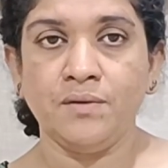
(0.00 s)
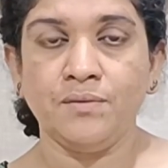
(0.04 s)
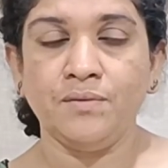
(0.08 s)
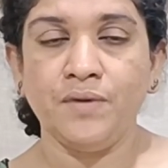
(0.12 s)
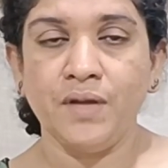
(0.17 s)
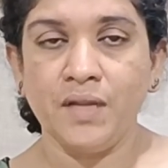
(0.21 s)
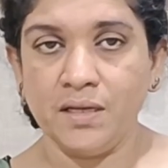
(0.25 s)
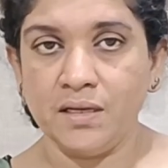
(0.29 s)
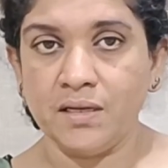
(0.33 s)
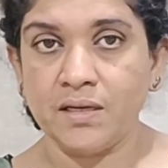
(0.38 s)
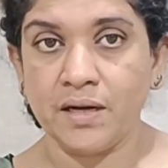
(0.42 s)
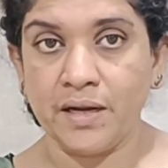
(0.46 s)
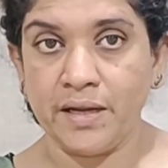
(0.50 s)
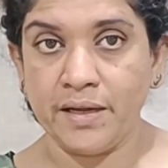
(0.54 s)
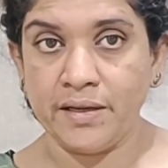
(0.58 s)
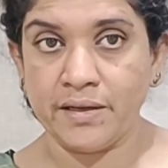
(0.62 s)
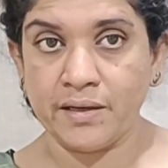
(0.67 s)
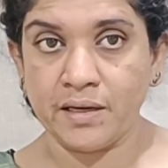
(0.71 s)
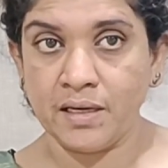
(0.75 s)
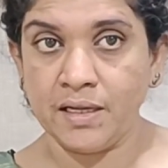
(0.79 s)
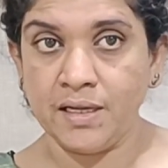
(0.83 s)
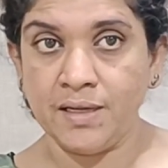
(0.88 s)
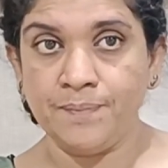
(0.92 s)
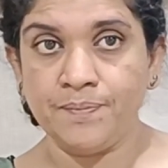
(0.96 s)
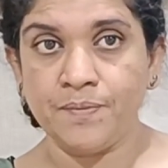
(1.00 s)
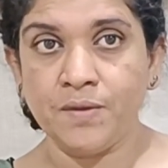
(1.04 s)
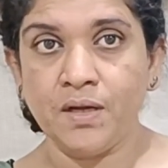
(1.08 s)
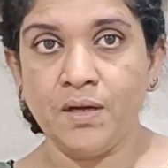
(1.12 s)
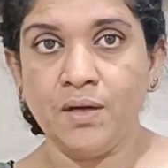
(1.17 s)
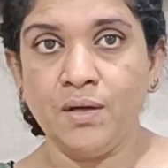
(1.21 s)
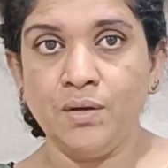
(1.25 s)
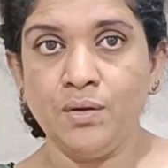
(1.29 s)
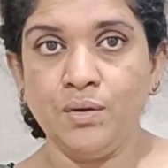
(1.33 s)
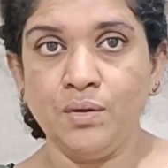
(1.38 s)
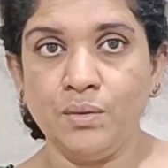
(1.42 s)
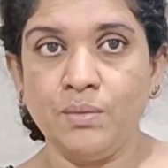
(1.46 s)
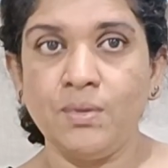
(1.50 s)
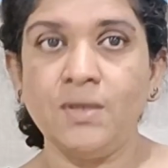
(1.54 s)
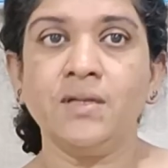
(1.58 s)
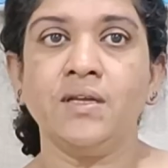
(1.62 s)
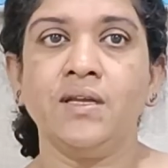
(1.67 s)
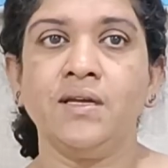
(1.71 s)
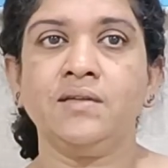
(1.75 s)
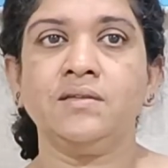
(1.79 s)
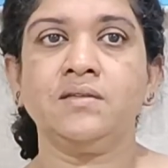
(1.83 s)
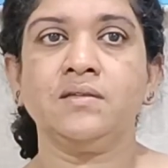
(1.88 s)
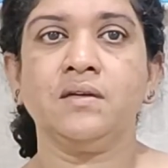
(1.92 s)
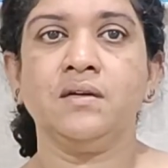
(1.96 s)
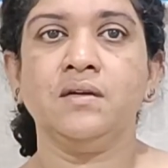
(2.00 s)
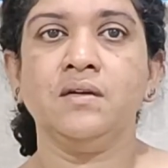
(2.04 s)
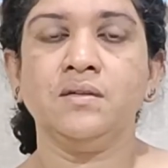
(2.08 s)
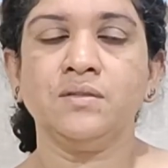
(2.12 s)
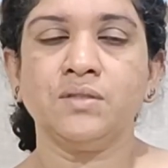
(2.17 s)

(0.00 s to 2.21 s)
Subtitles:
very rarely, you will get